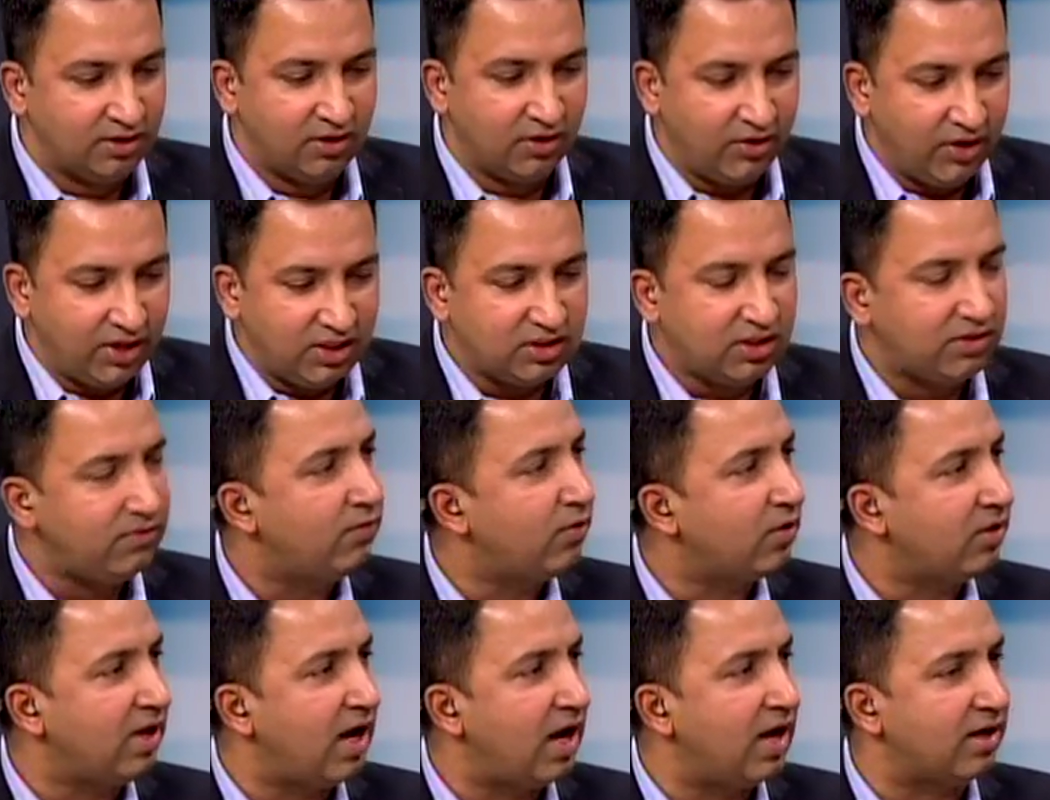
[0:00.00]
The reason
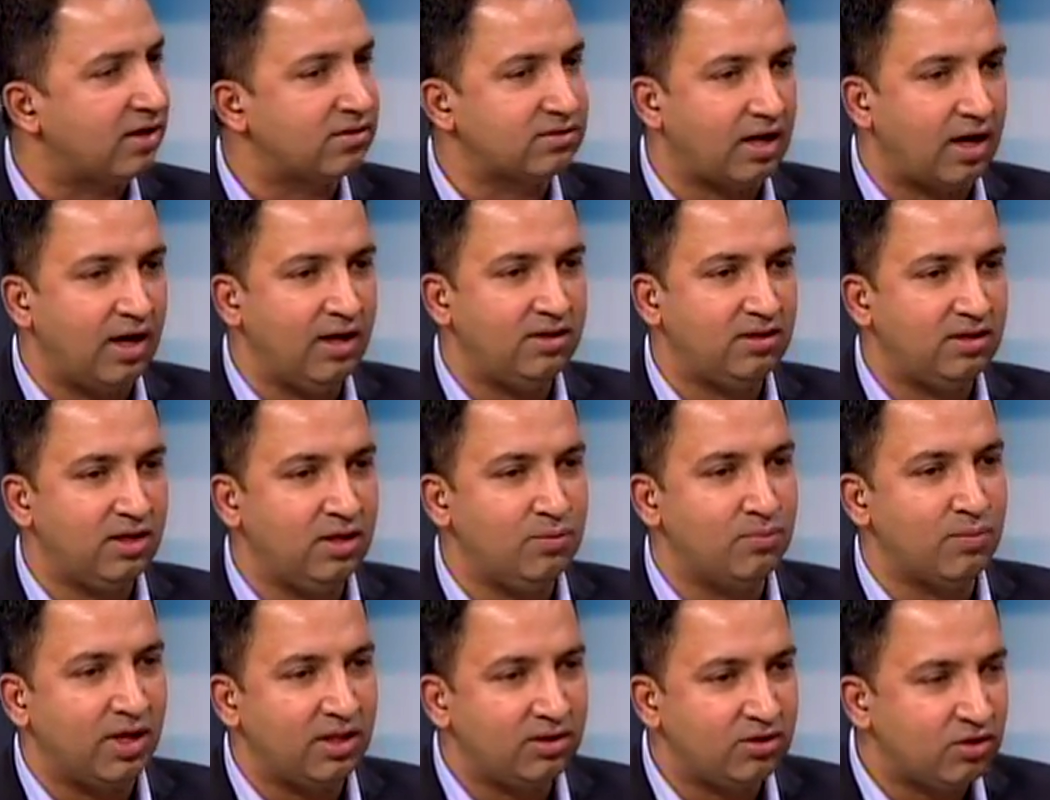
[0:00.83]
for that is I
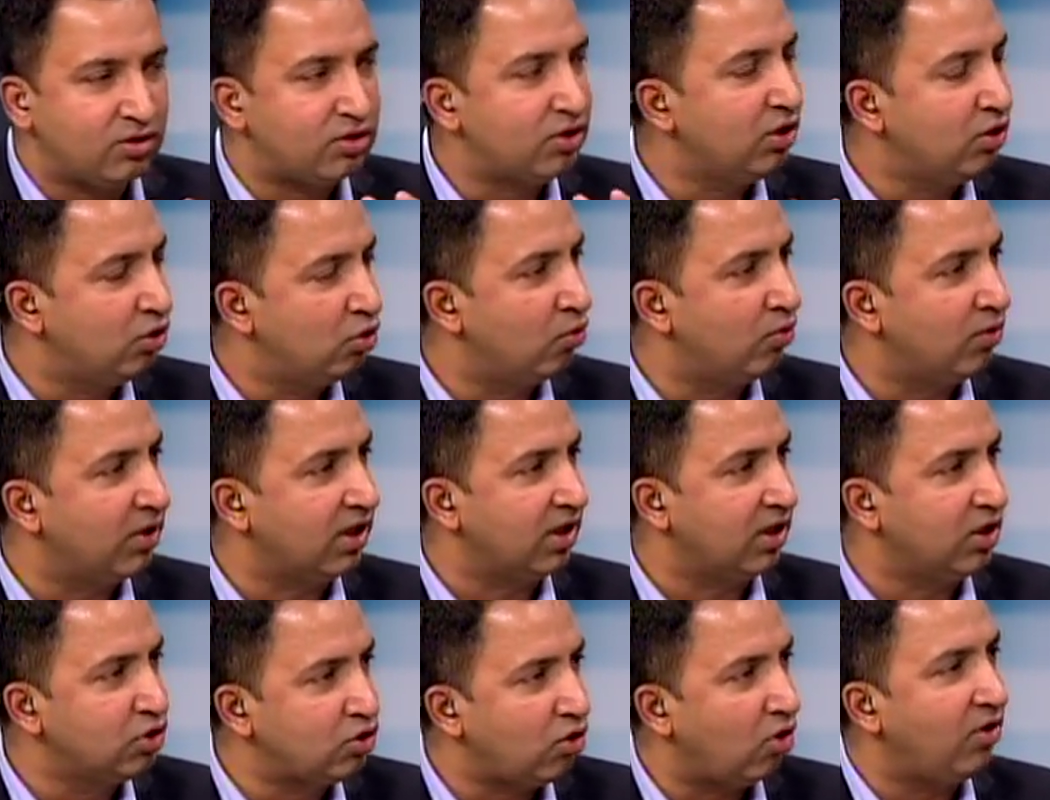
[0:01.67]
think Mahendra Singh Dhoni,
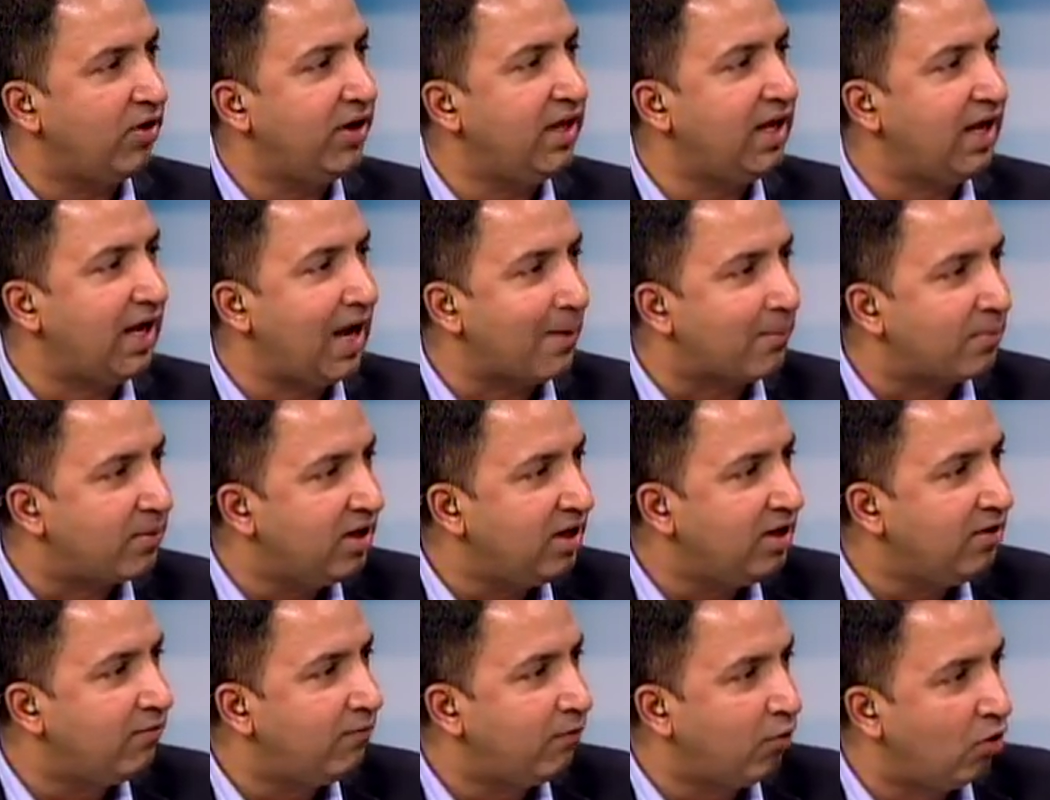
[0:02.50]
he's already
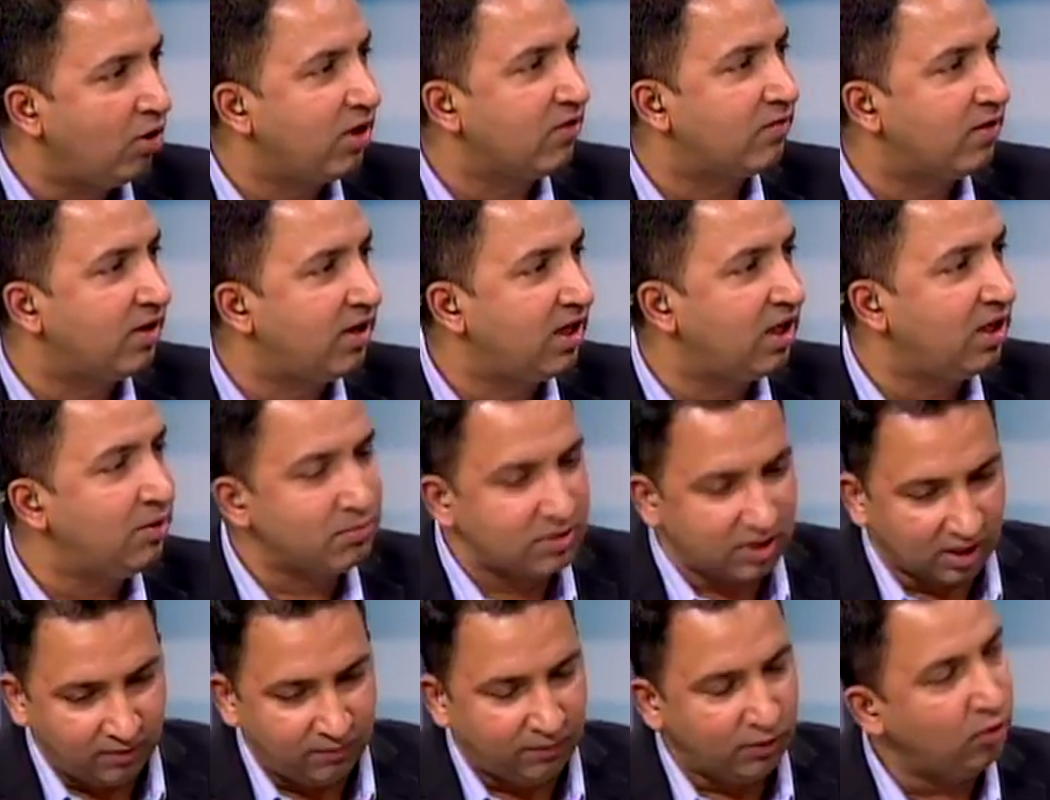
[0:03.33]
captaining 4 different teams
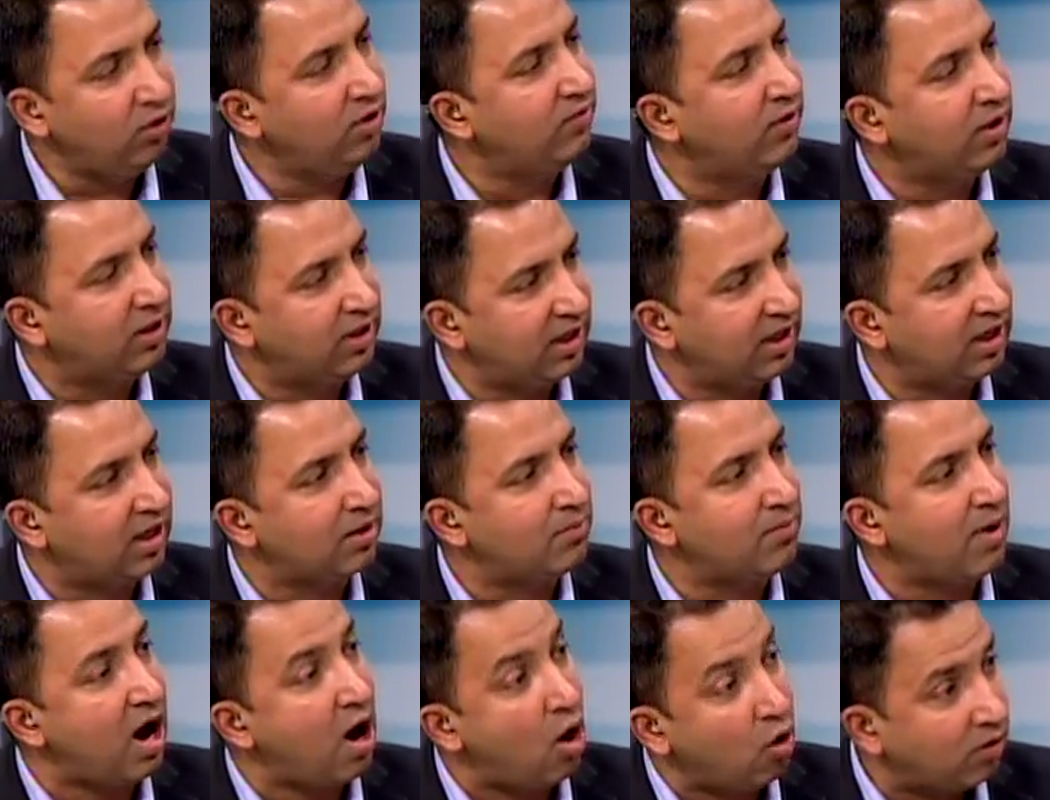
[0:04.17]
if you even take
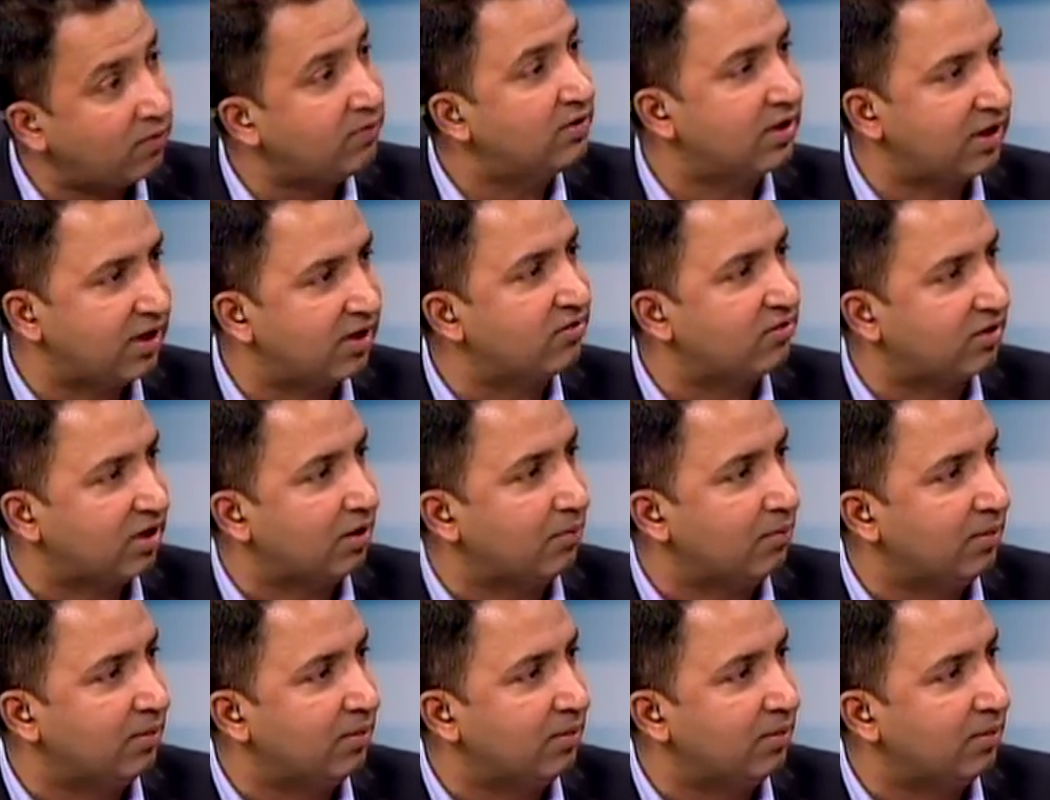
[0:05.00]
him out of the test team.